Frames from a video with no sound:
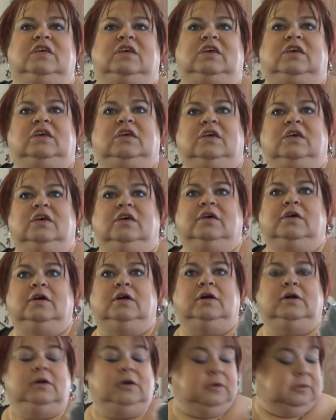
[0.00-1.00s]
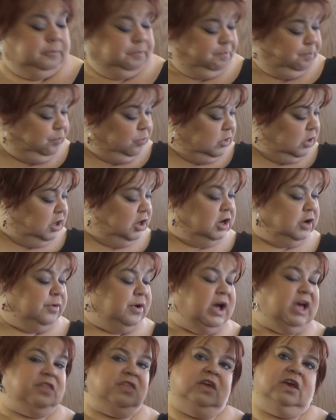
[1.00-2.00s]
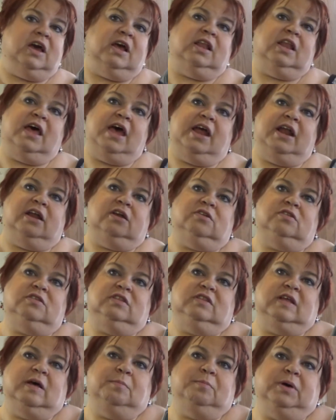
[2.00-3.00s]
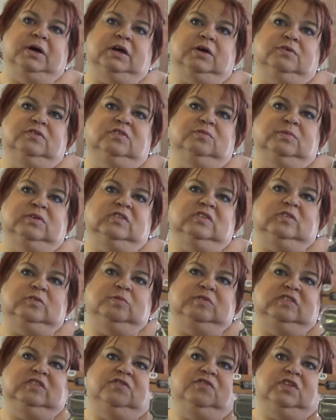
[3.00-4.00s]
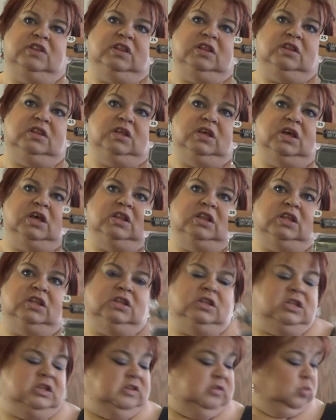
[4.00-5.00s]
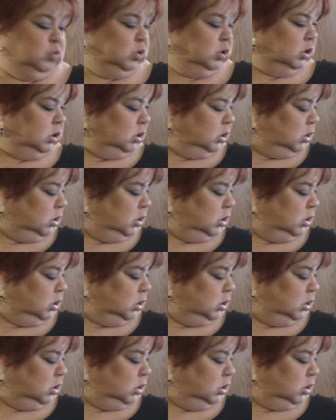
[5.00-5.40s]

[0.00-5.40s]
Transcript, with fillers: We just did math. You know what? I think I lied. I don't think that bucket was the most expensive thing. I think these were.